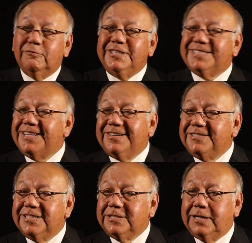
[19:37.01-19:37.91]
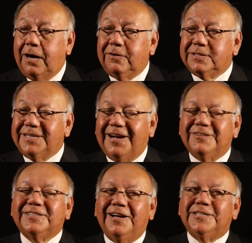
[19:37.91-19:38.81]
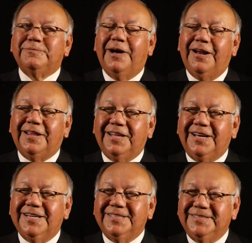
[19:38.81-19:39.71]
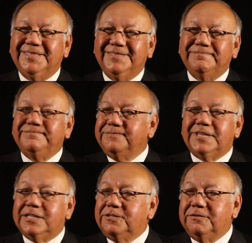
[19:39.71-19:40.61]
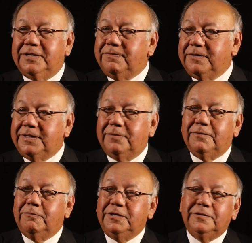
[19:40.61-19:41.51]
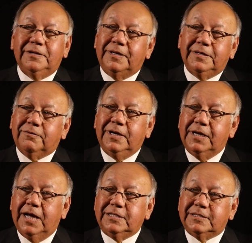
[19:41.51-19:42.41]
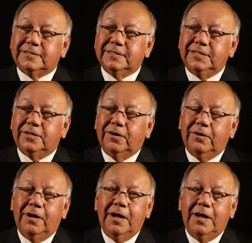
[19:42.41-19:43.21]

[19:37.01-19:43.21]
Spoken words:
We sat there 6 hours, and I was kind of smiling, thinking, it's no different than what we do at the Creek Nation, yeah.